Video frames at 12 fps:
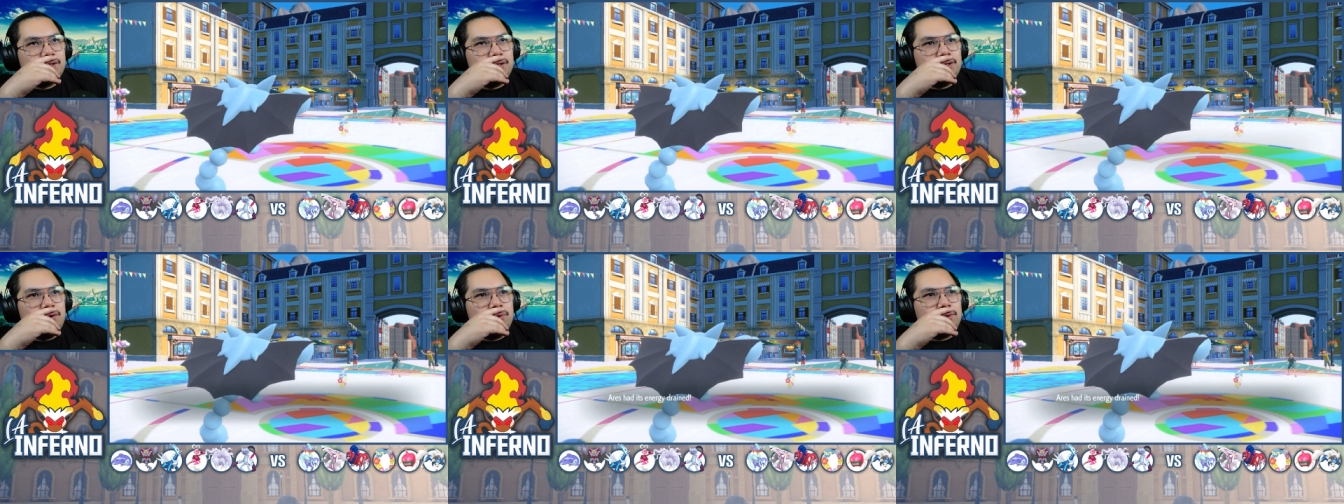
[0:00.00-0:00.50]

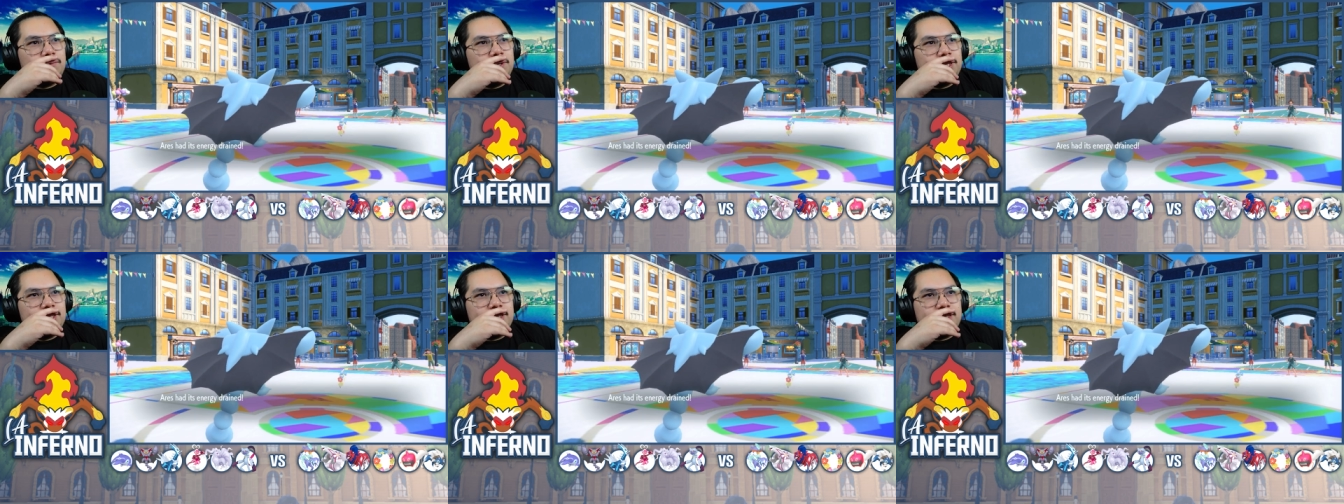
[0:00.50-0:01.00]
and
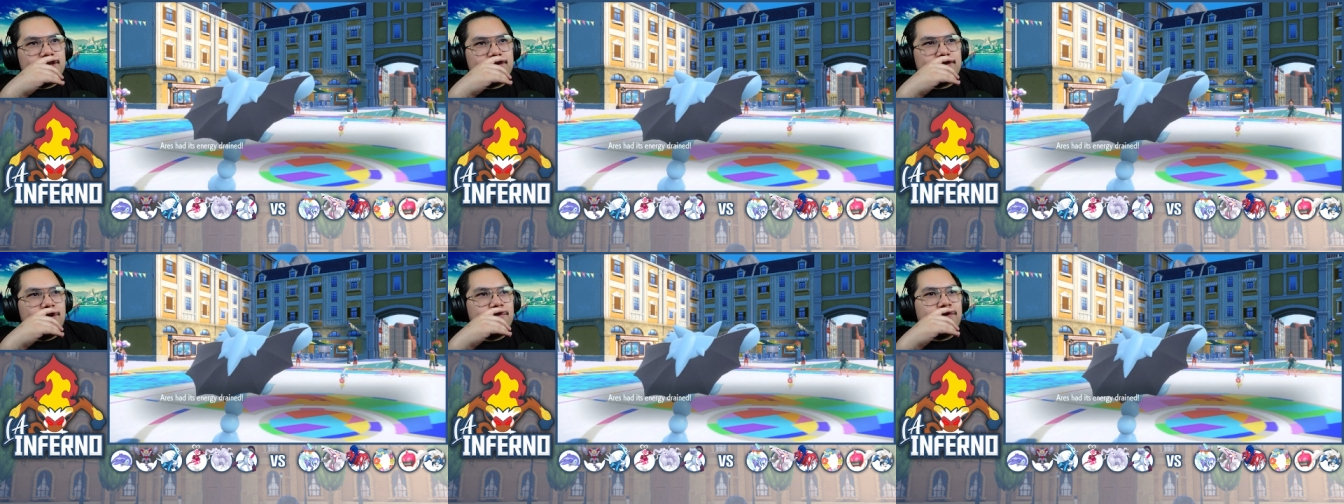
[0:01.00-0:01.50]
ultimately,
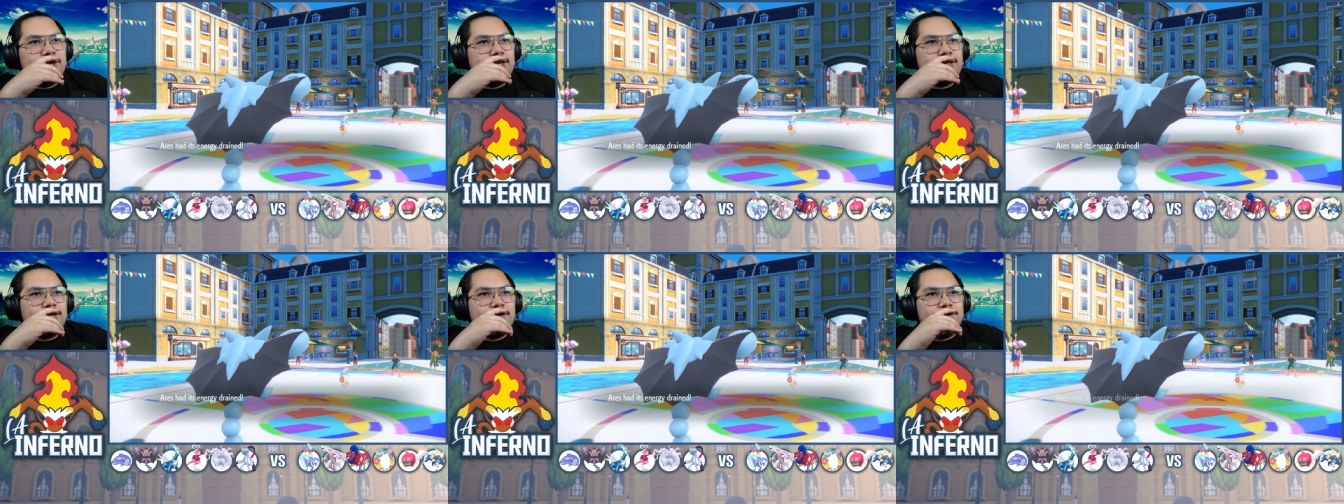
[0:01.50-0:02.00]
this
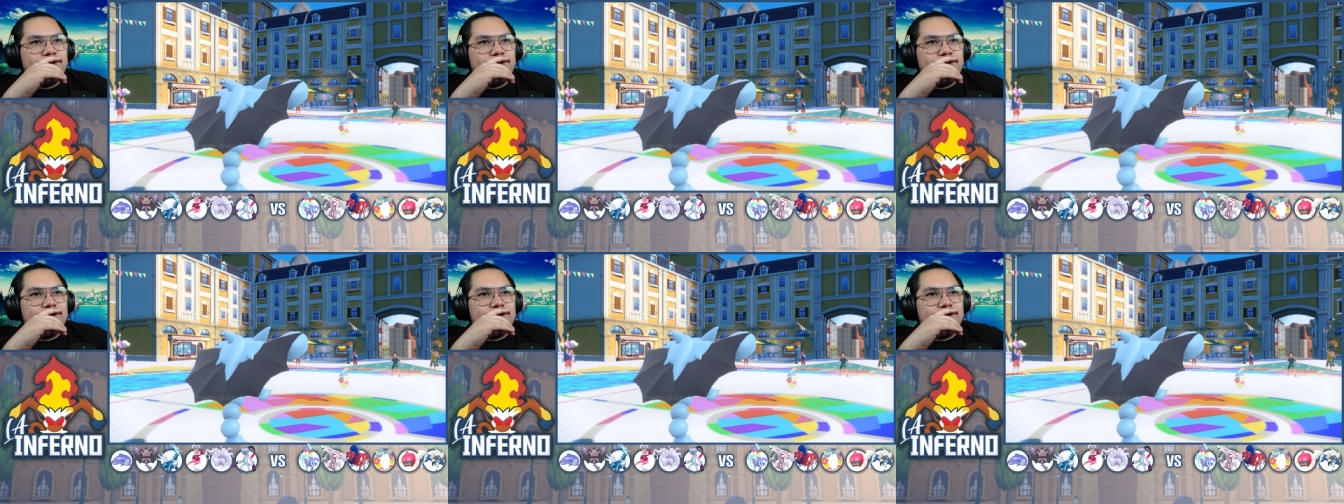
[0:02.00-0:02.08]
Comfey